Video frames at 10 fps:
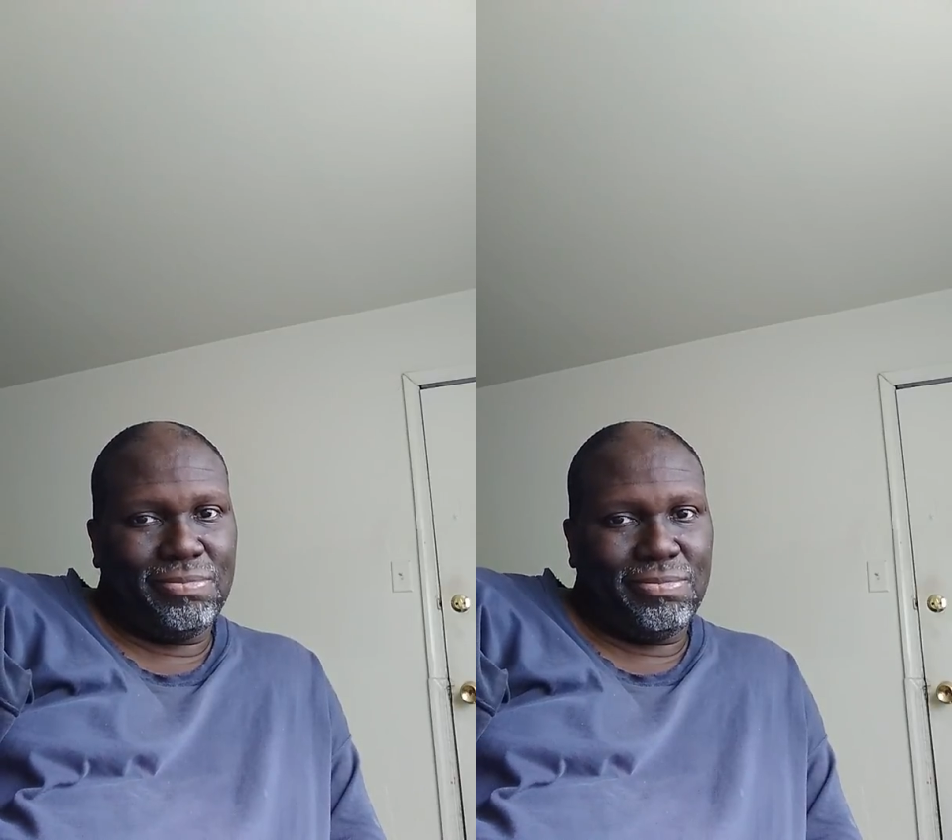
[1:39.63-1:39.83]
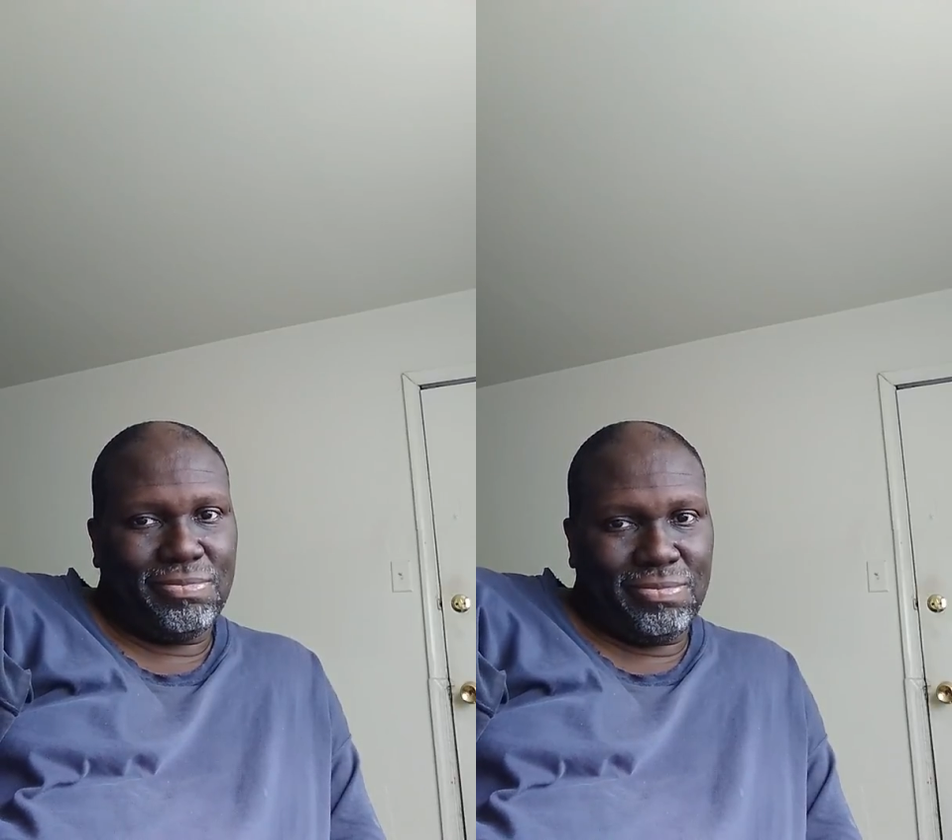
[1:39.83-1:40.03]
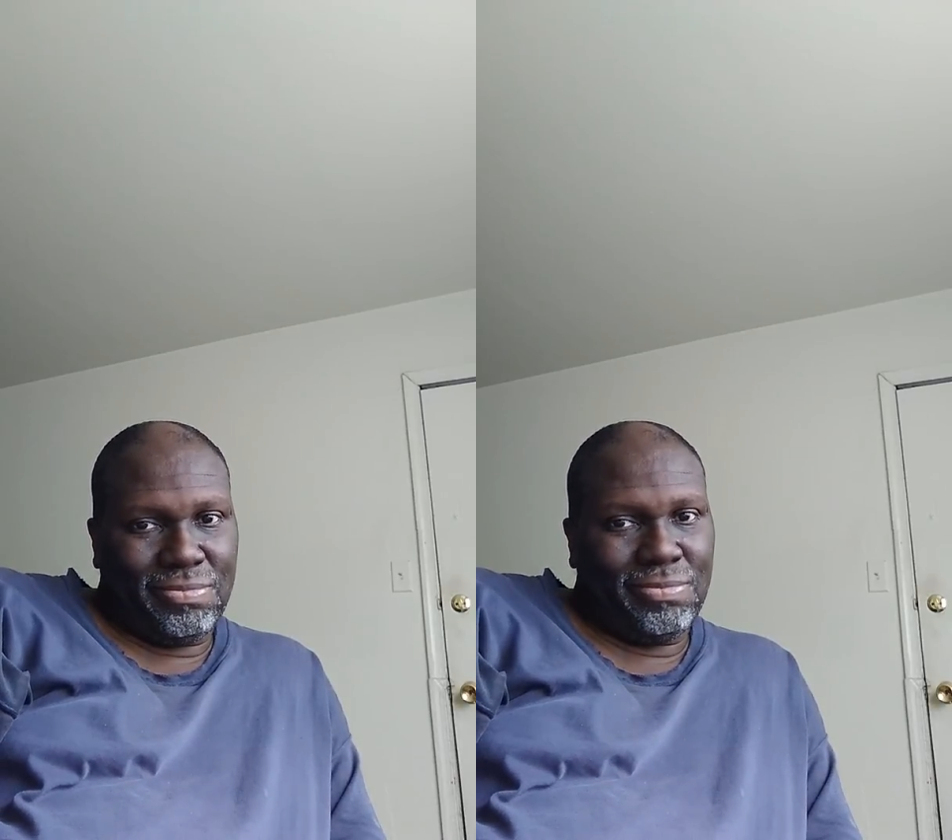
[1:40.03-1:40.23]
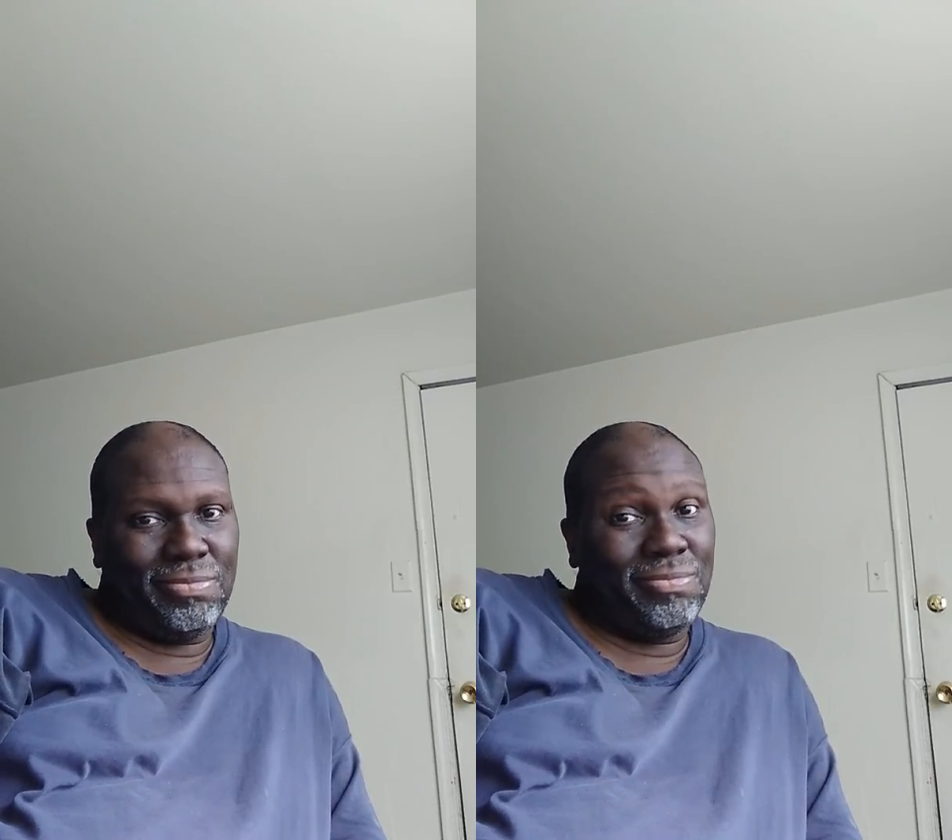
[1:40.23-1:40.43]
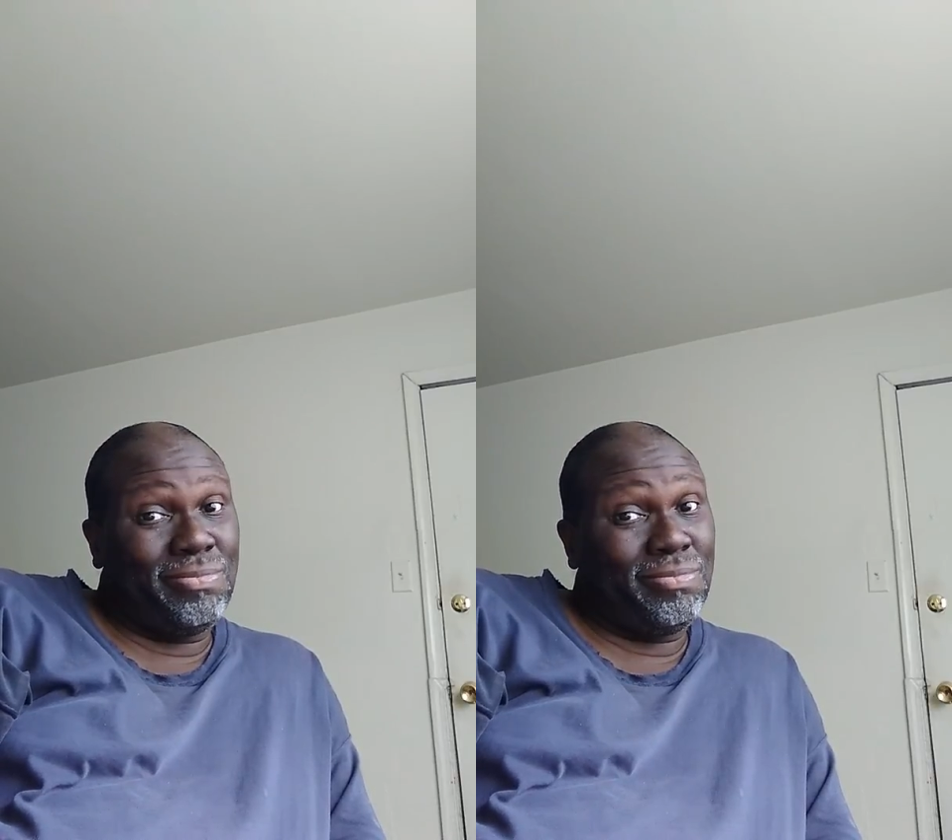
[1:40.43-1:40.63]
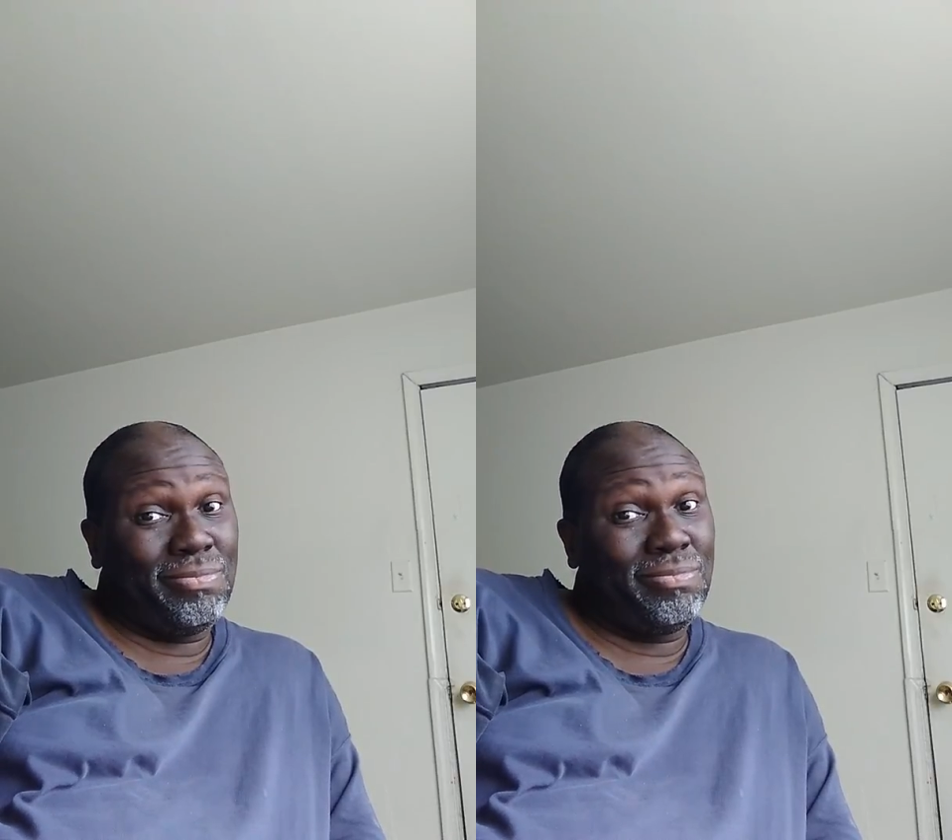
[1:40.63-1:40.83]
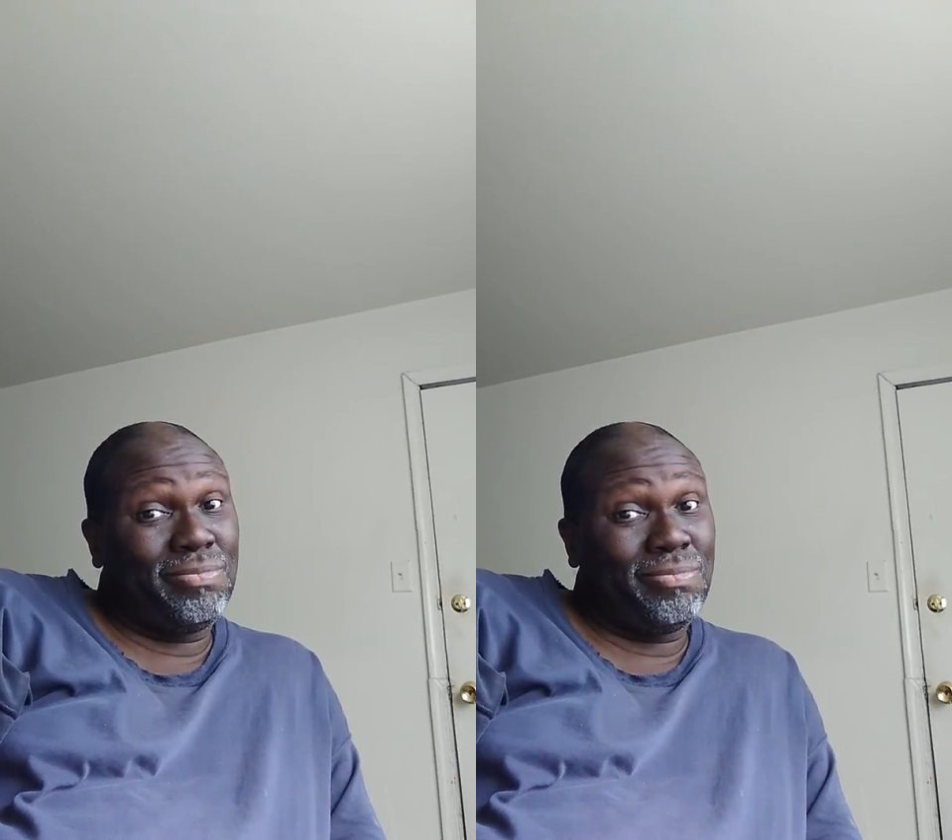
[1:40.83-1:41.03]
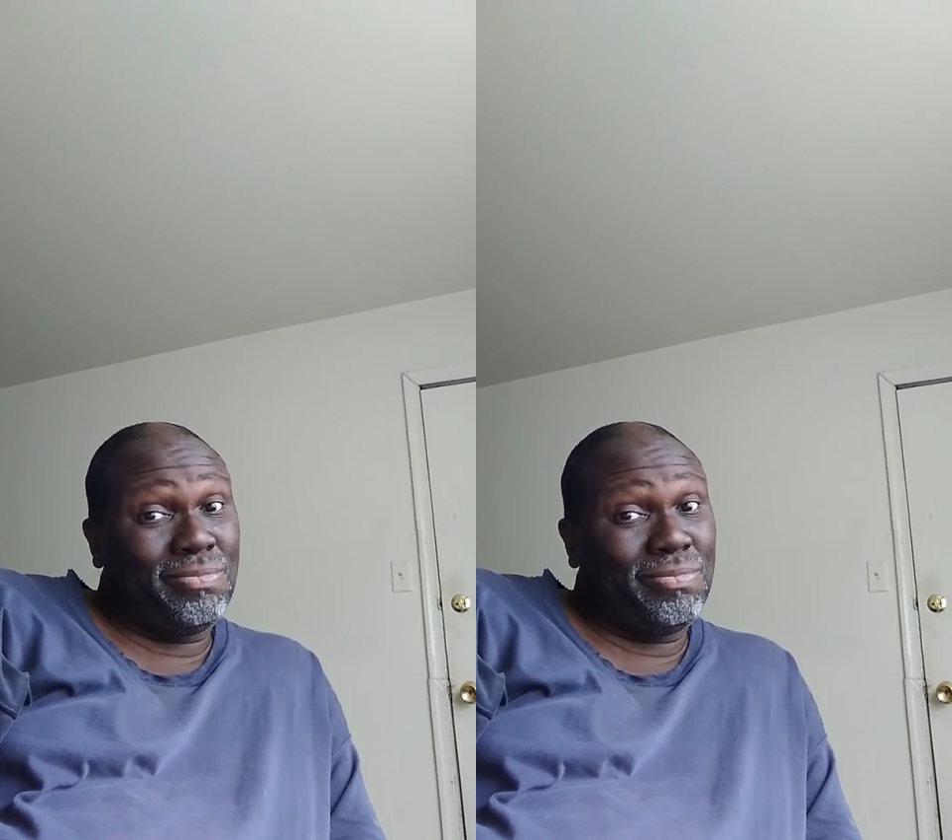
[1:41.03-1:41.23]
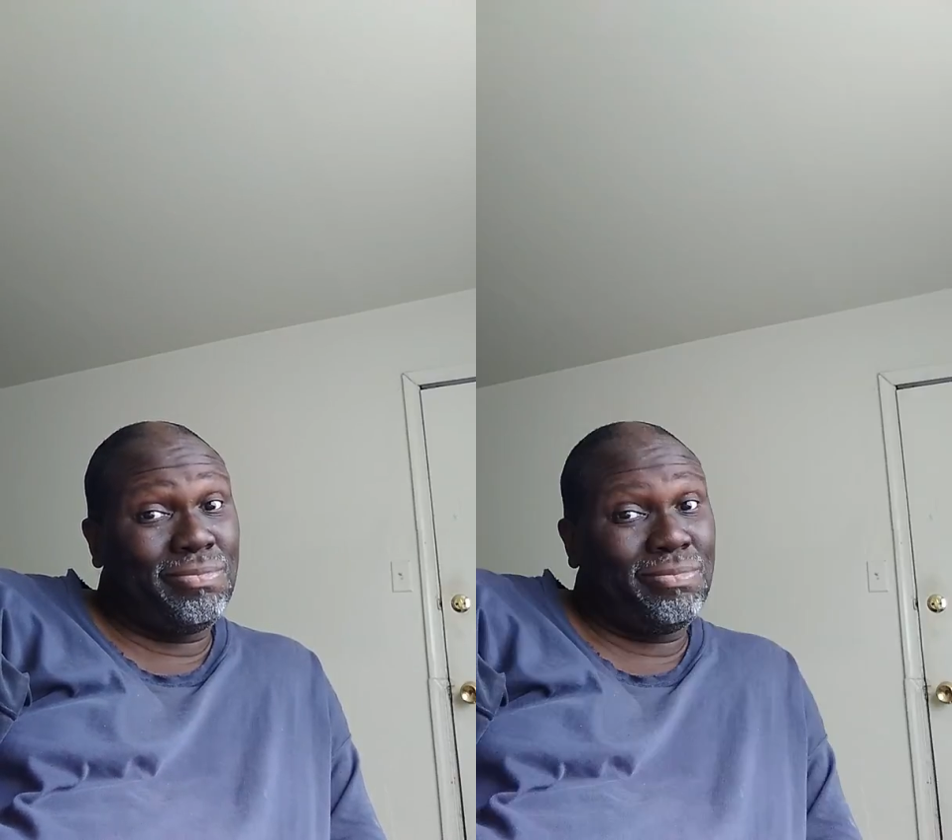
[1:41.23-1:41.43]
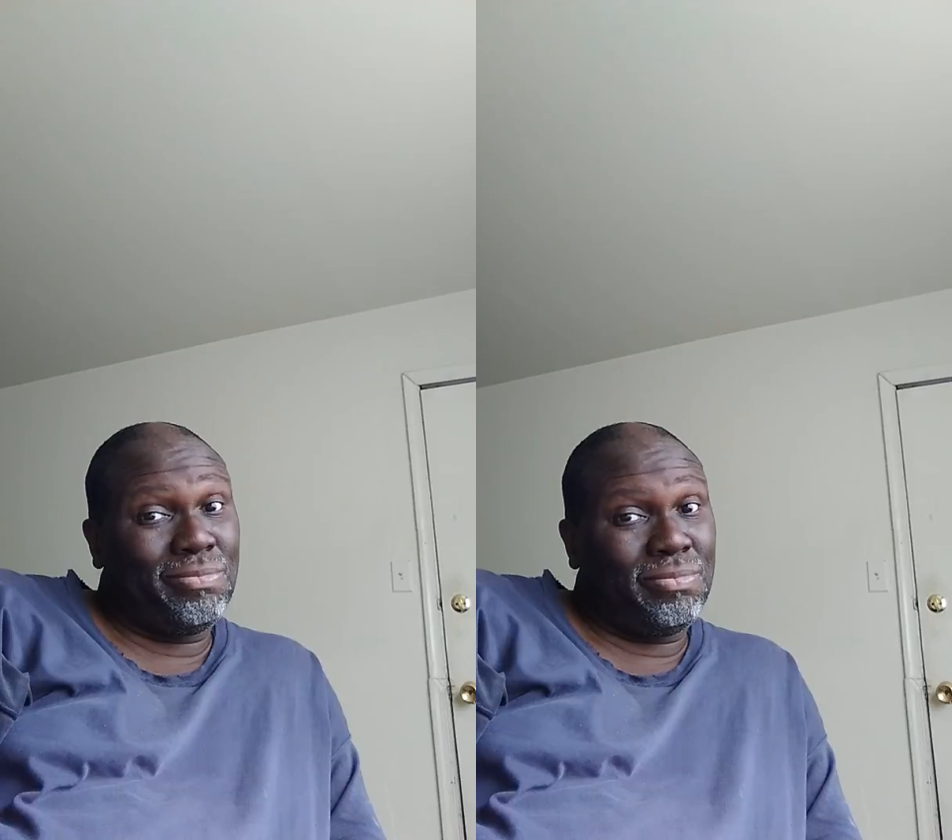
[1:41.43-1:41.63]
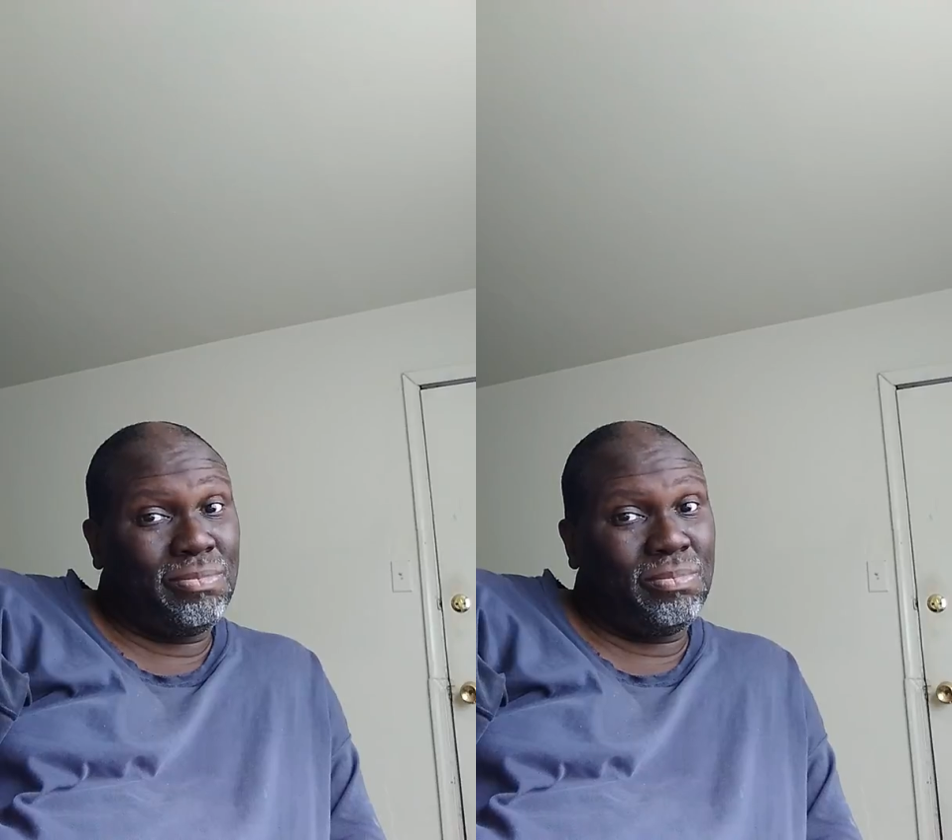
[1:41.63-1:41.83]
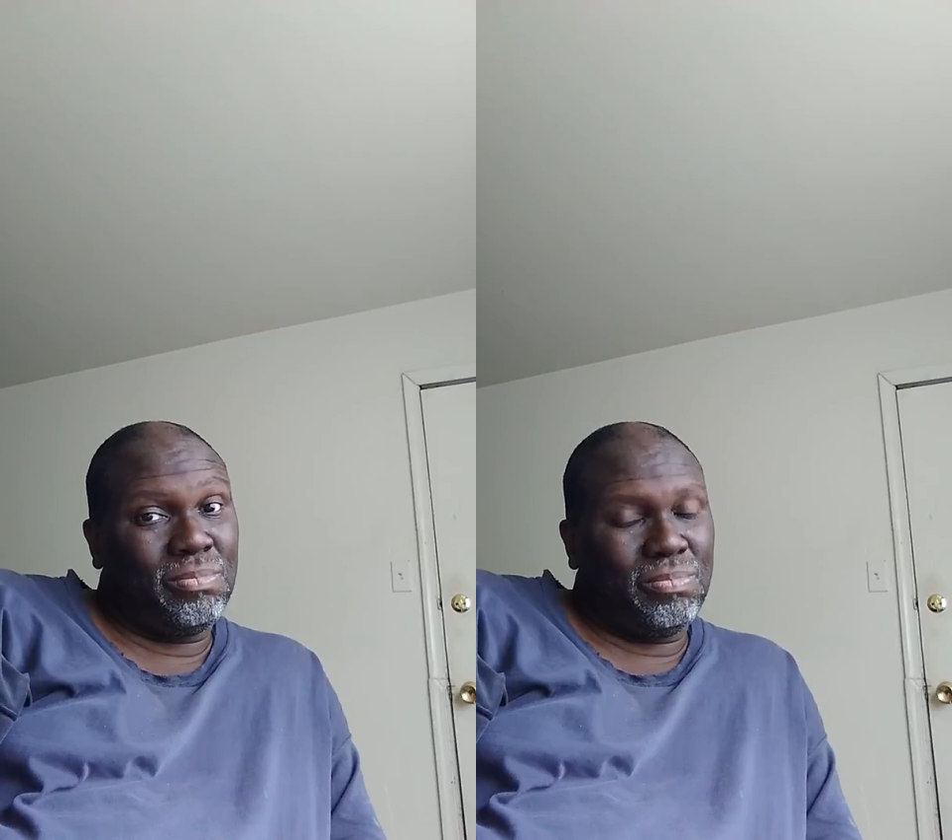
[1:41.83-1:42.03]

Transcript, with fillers: Mm,